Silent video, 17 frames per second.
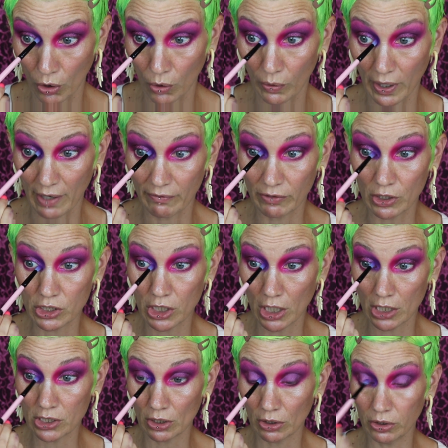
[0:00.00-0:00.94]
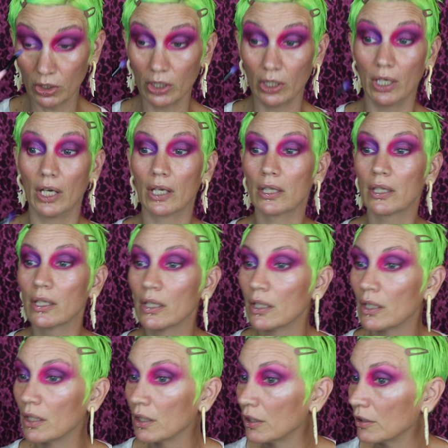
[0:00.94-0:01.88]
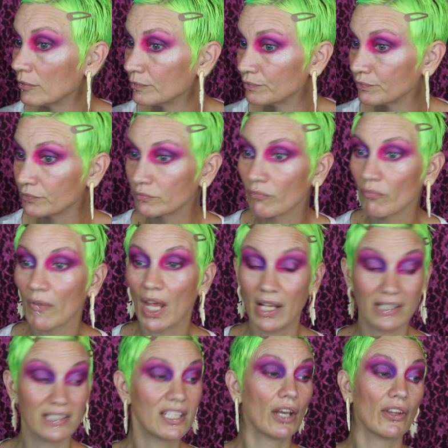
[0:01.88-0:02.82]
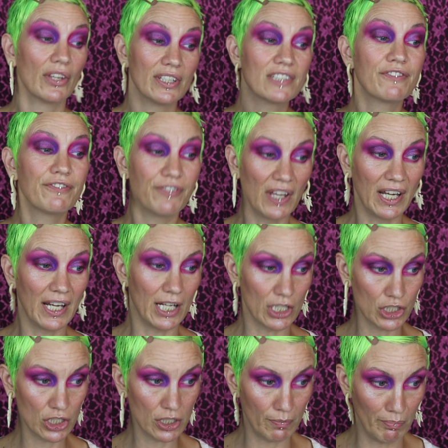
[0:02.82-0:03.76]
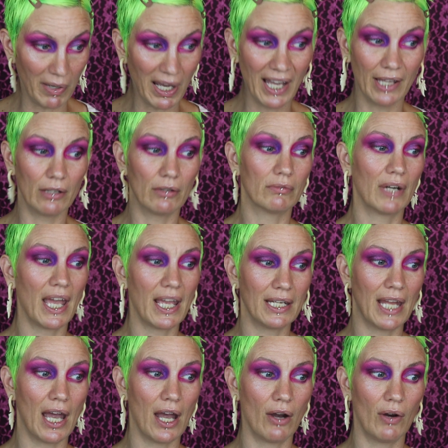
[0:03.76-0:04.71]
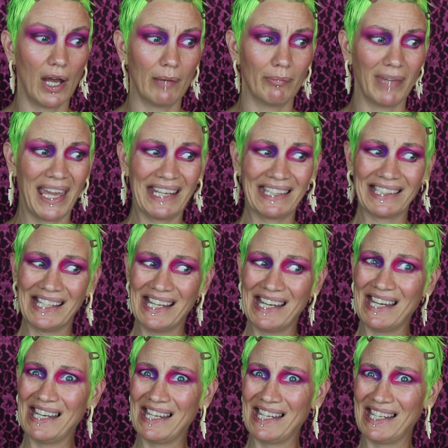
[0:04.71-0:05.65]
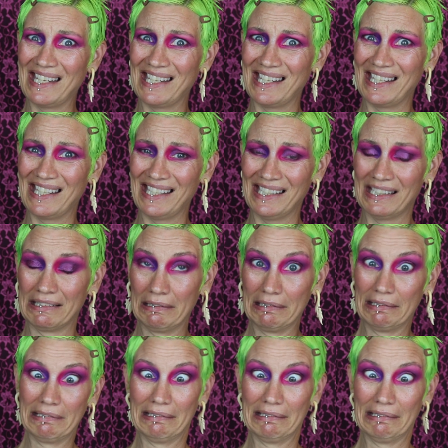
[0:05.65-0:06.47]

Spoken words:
don't ever judge a look until it's finished. But right now, I'm like, ah!